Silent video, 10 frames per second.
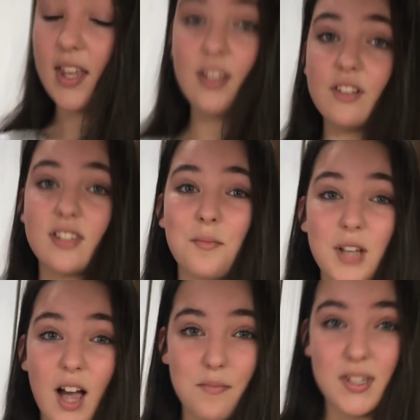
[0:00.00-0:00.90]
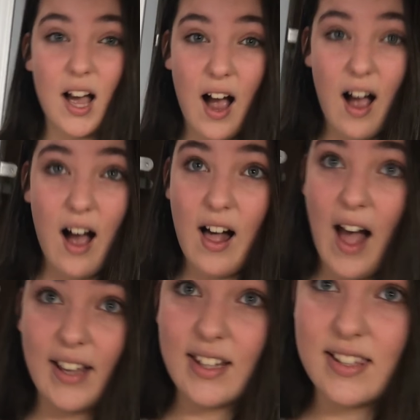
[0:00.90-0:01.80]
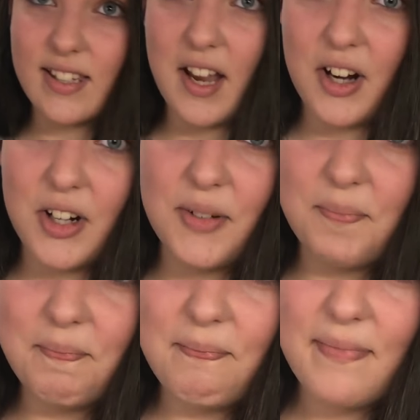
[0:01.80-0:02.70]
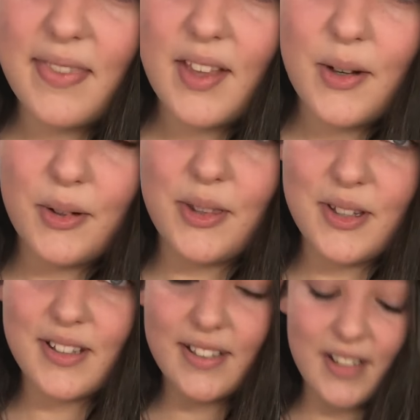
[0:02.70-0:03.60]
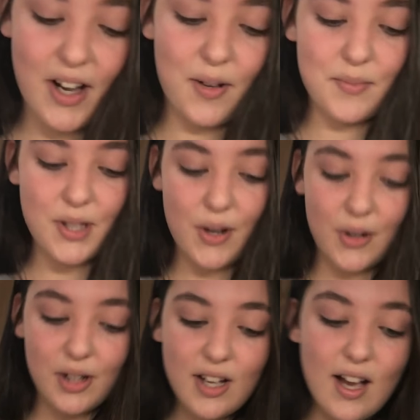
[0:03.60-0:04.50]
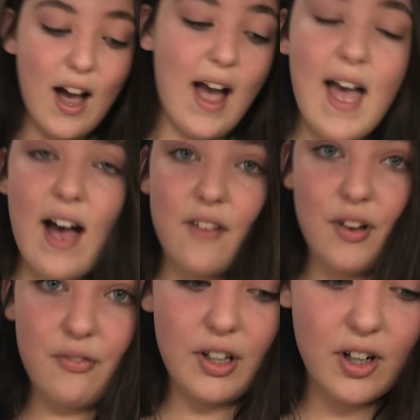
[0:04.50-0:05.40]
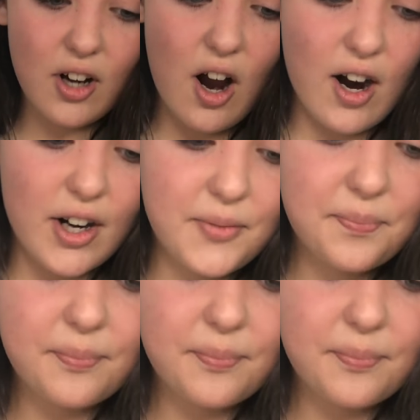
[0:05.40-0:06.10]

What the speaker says: even sometimes I get scared with using, so I have a finger guard,